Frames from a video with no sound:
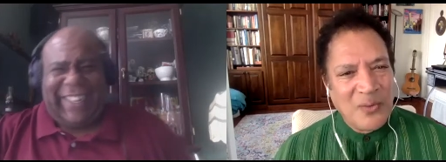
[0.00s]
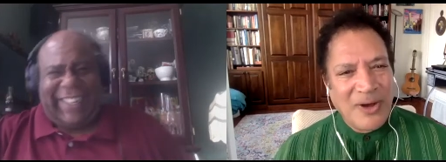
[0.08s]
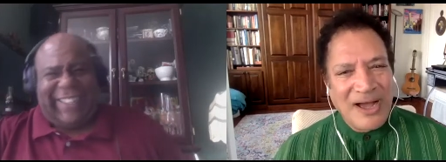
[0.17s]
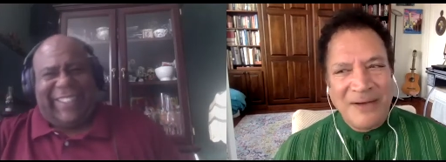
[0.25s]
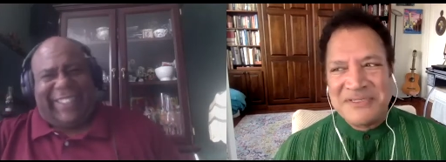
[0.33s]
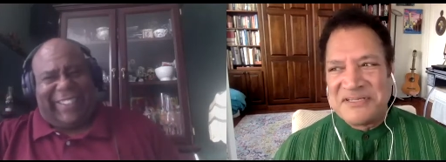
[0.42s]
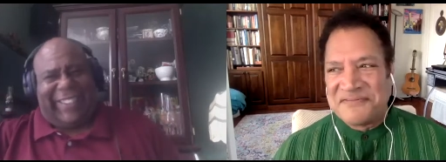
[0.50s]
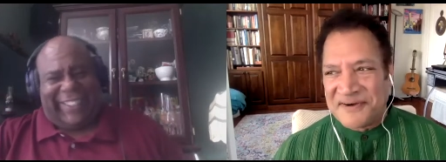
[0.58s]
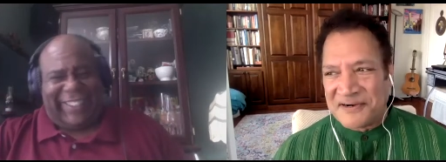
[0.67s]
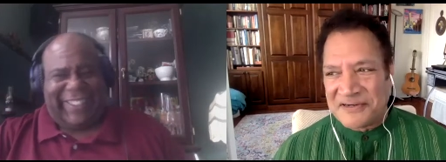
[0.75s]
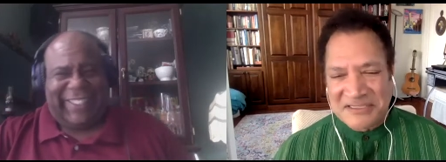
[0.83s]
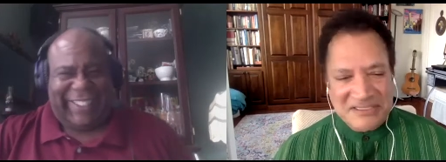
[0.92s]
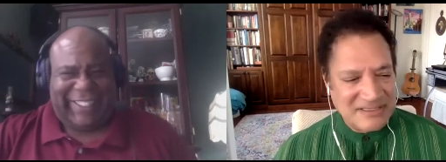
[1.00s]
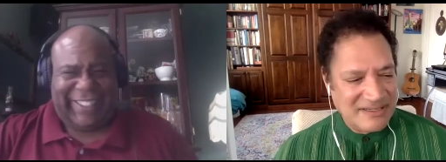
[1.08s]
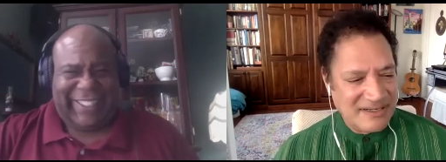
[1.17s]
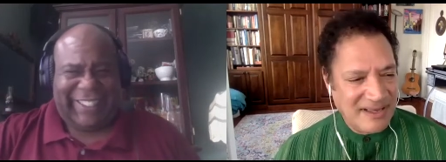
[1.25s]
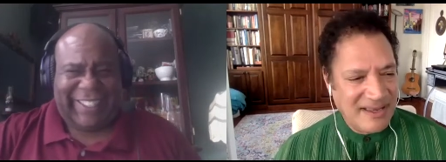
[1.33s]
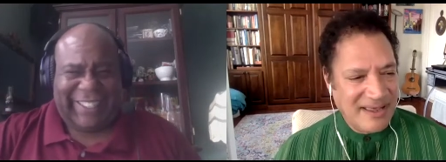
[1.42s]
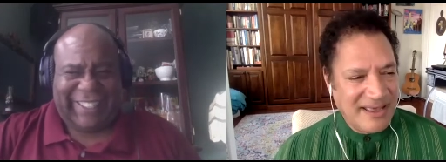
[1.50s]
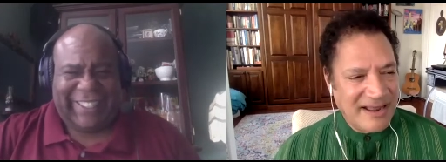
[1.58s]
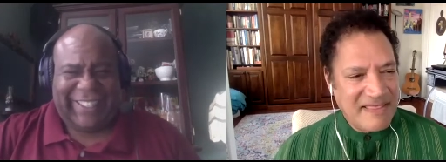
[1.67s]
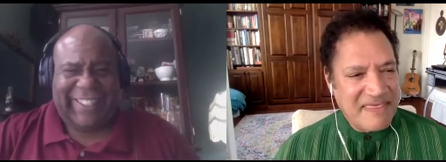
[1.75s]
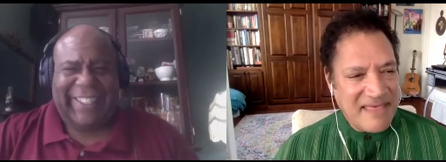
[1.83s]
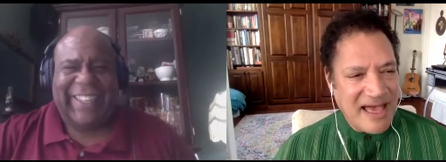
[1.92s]
Speaker 1: Well, I was the first,
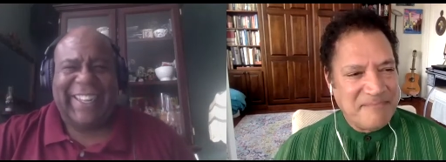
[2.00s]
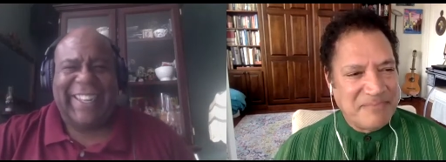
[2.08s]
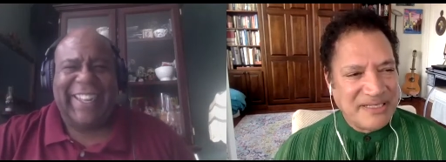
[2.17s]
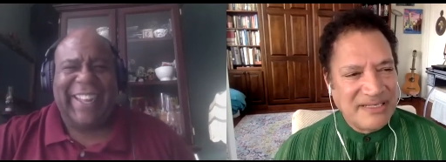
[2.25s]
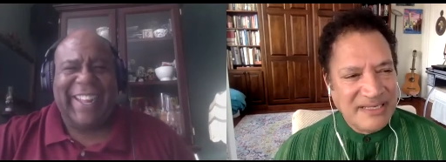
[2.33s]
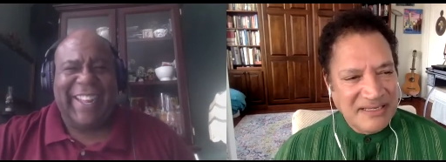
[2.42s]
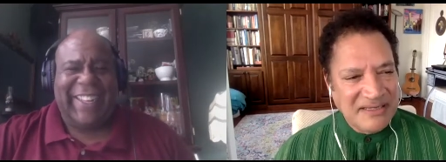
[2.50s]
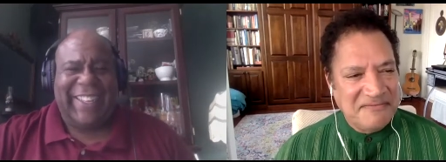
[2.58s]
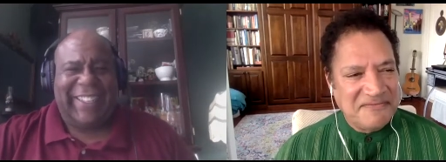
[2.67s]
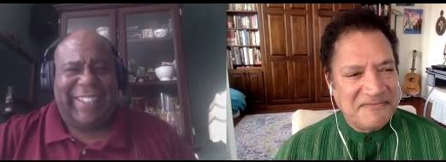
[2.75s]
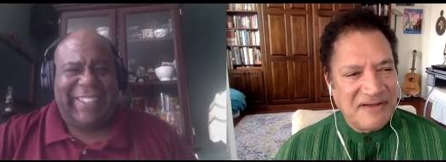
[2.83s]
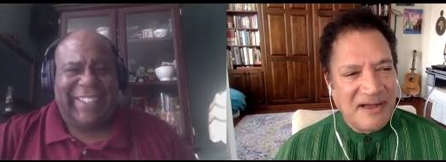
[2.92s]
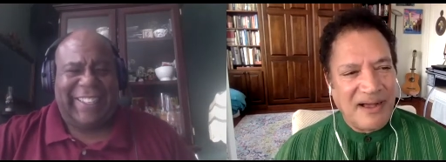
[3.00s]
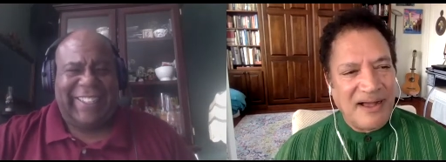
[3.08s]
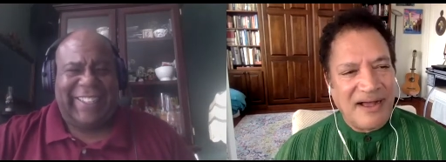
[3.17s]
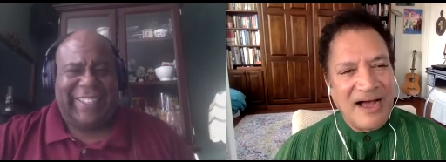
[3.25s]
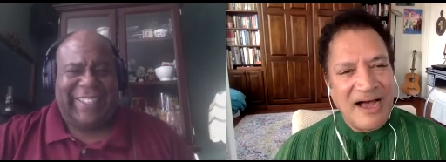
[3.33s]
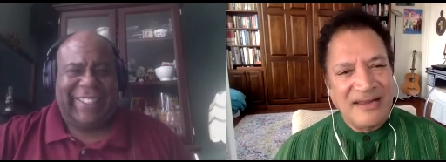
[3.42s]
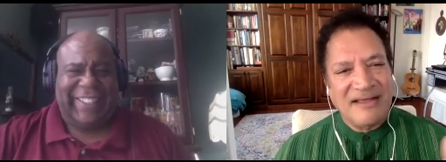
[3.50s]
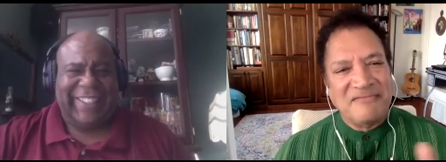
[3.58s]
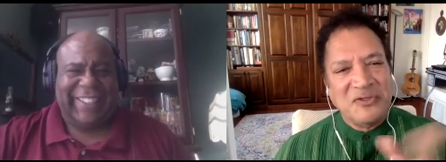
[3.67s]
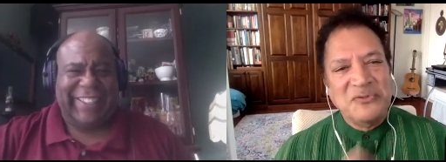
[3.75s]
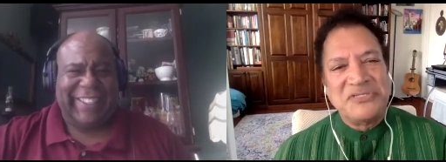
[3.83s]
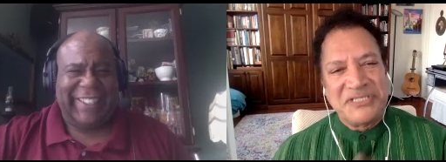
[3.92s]
and I I believe uh, I
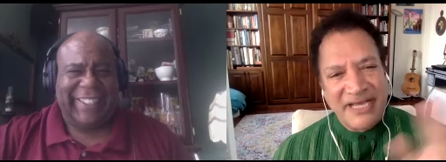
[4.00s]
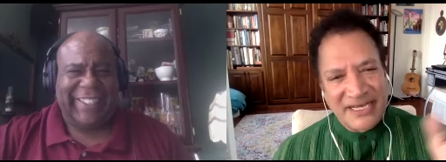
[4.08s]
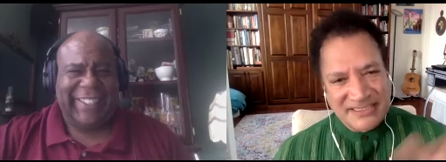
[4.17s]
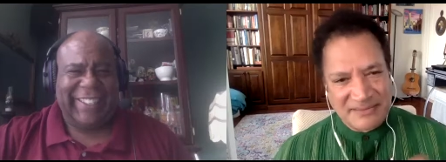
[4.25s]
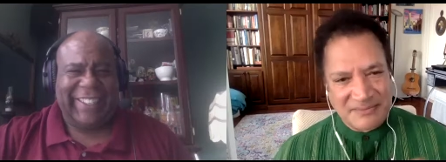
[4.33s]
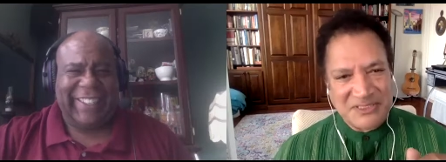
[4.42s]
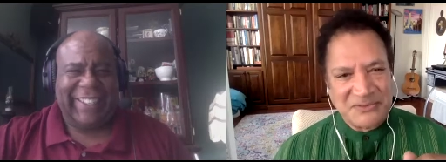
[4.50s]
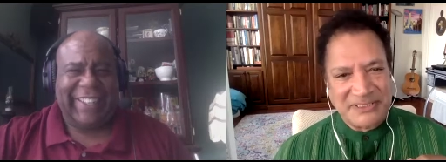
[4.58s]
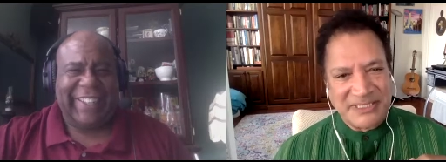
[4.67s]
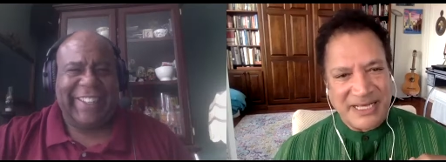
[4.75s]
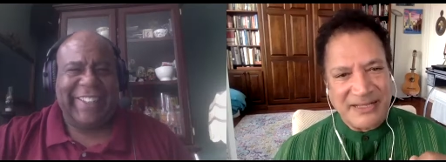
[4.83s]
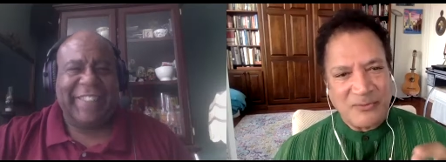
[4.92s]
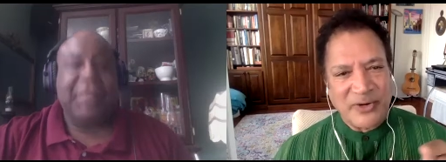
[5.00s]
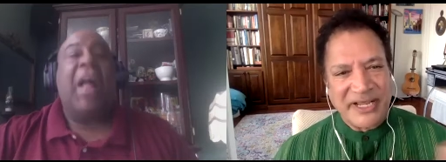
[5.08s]
Love Lucy had something to do with that.